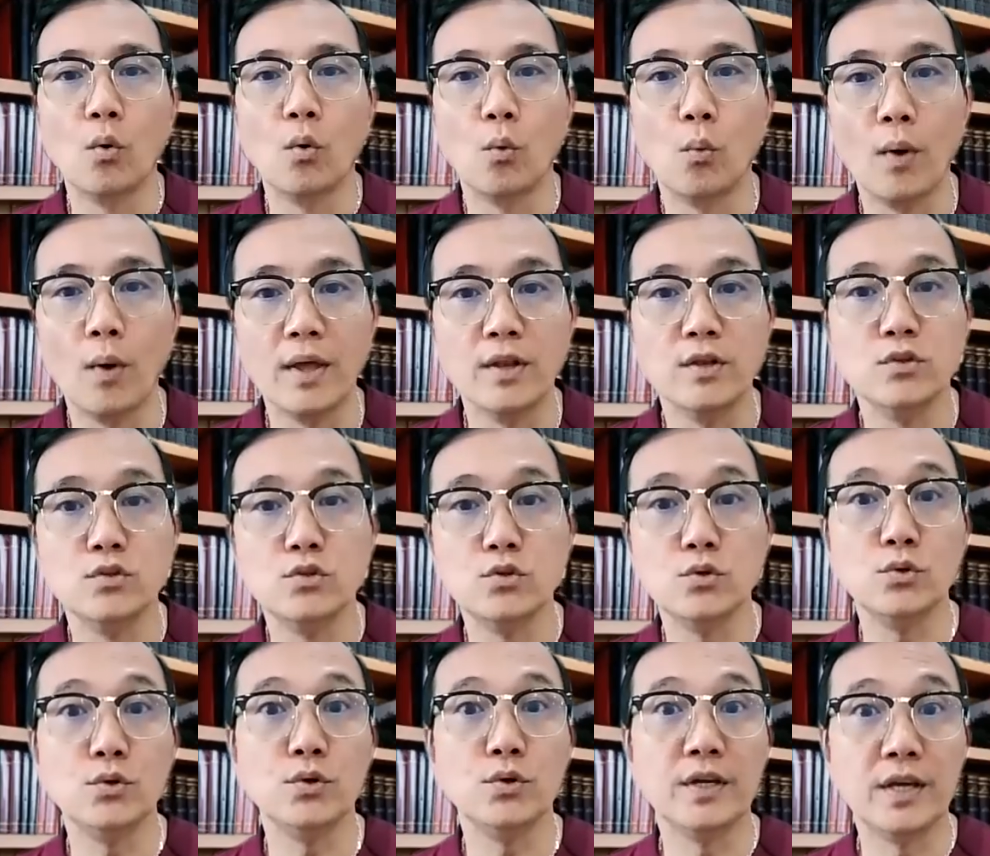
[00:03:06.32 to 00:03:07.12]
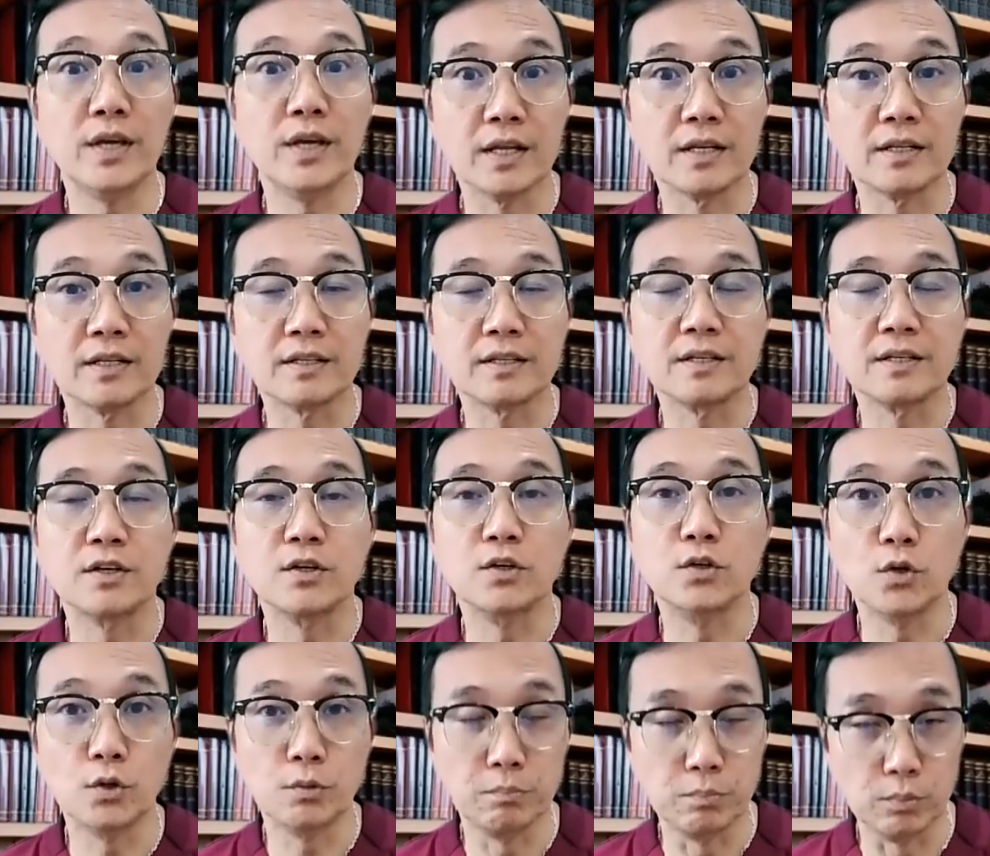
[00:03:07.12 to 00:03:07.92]
when do you get
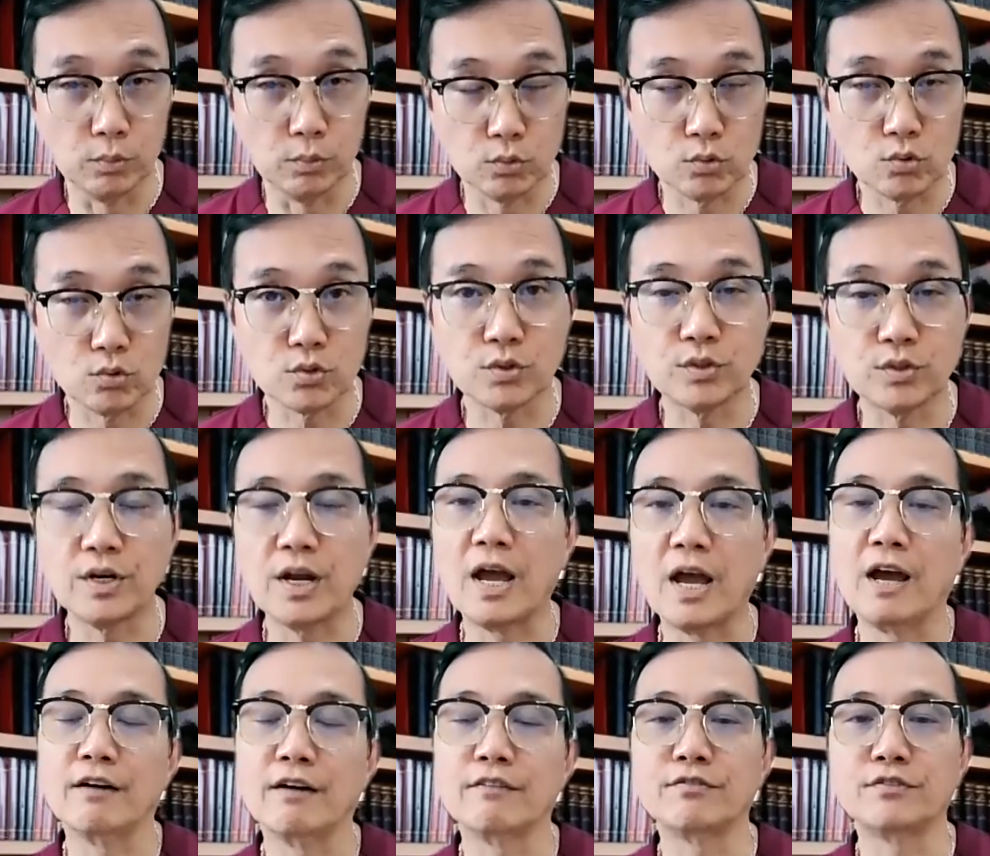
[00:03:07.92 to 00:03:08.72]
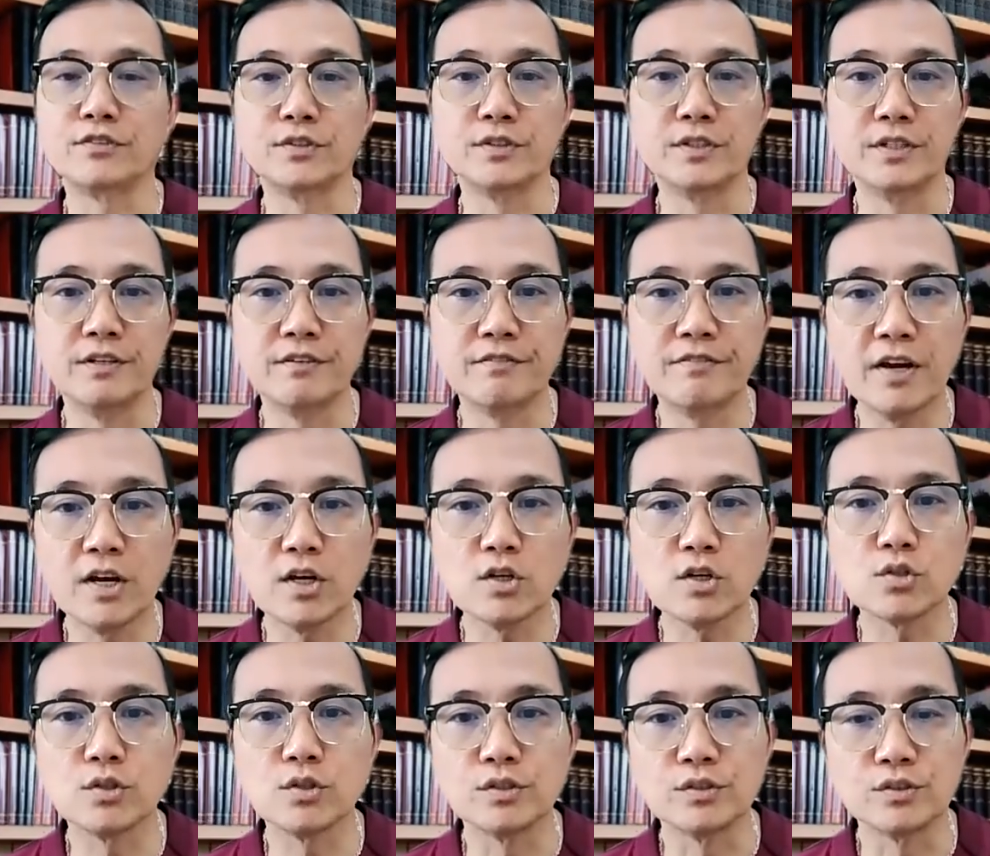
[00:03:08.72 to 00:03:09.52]
your booster after the
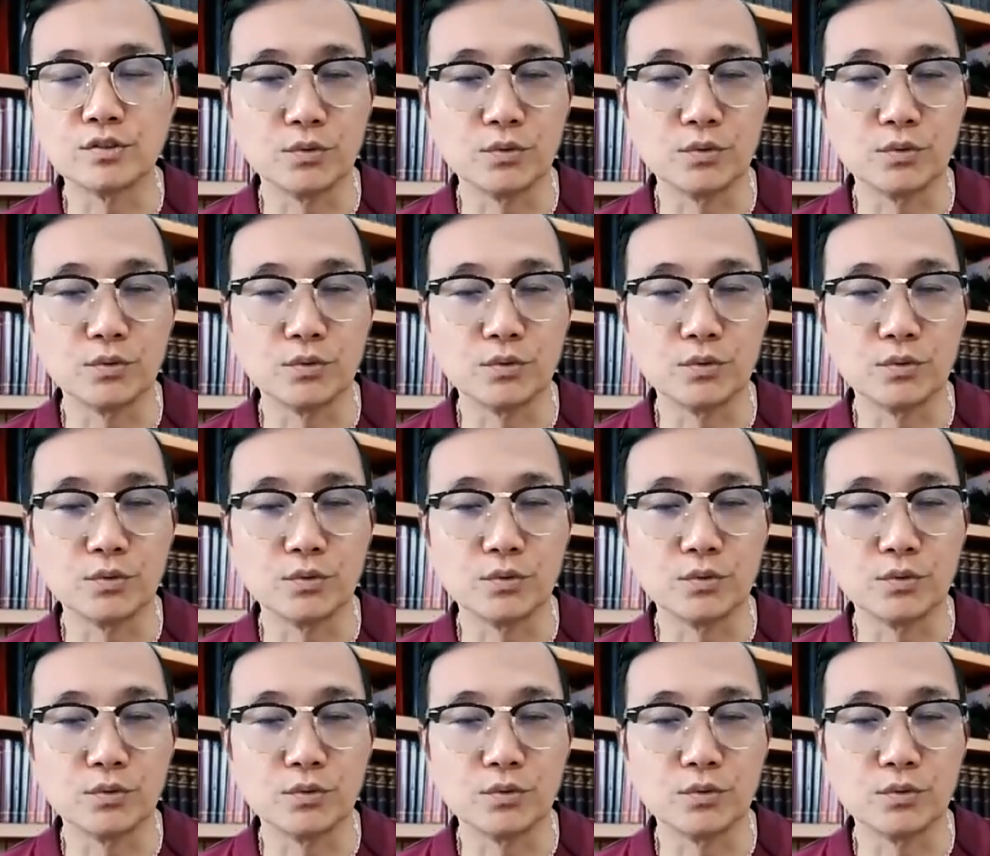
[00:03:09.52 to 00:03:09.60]
infection?